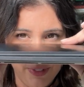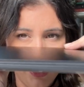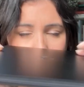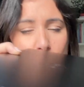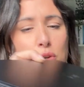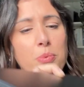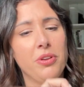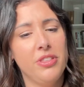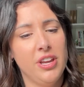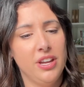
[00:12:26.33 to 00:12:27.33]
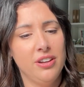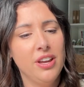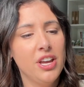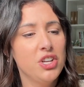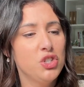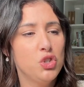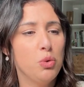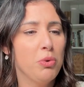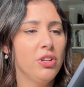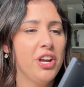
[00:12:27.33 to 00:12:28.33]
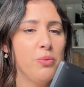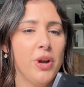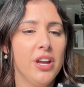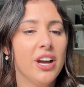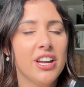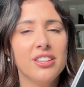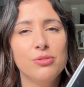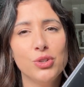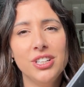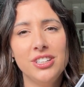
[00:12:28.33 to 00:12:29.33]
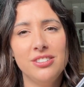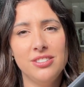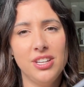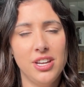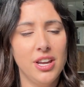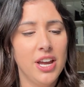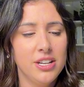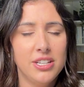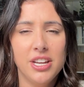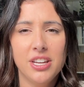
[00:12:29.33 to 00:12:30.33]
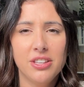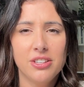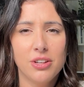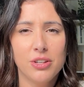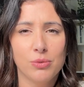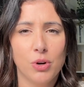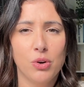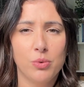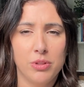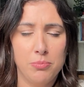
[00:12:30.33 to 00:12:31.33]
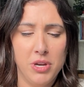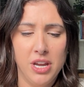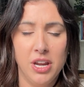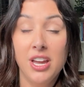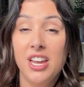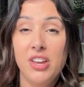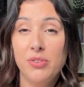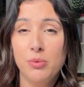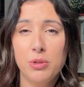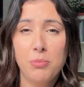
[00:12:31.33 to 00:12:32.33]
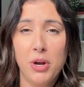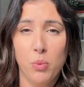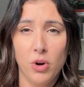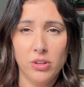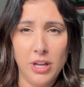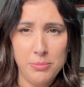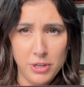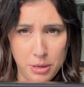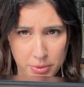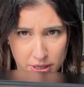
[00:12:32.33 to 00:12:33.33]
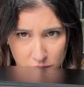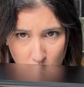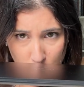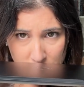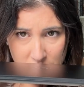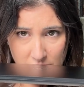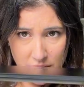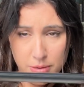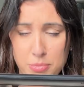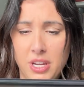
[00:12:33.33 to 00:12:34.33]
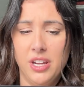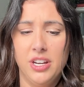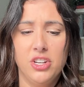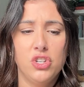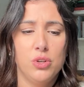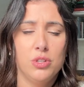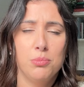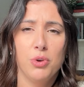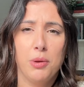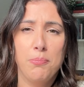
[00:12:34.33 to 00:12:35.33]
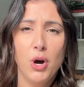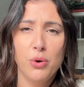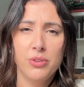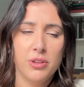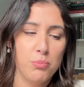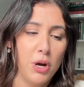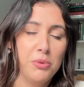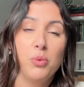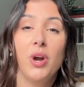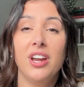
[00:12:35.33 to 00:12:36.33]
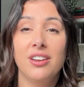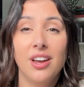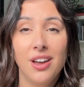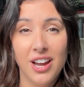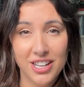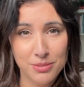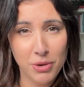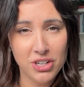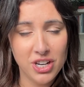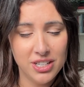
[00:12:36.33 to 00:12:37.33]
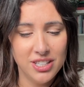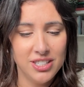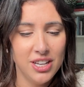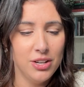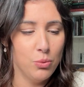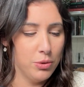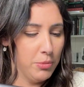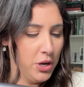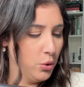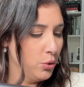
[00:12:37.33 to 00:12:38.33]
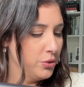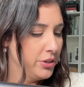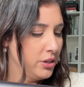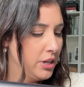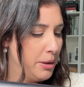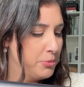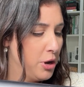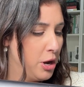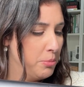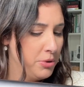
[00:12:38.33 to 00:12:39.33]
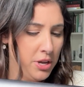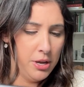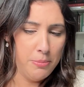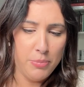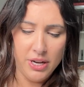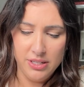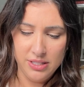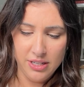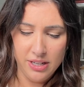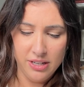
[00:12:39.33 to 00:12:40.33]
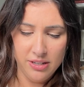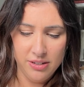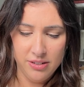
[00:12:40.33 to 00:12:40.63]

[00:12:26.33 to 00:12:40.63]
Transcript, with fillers: Super thin, super lightweight. I can really see taking this on the road with me, even with my work laptop, I don't see it being an issue to bring both. It probably weighed as much as it did with my old laptop, but uh,